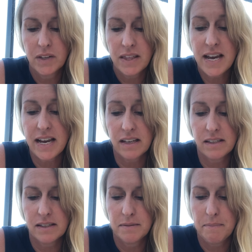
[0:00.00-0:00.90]

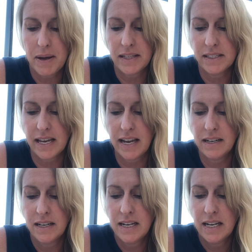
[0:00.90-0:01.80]
"Thanks," Ben said.
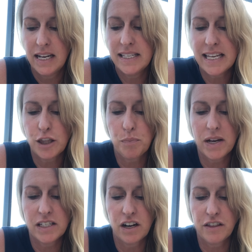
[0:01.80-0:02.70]
He set the
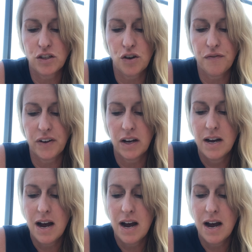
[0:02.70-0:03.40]
present on the sofa.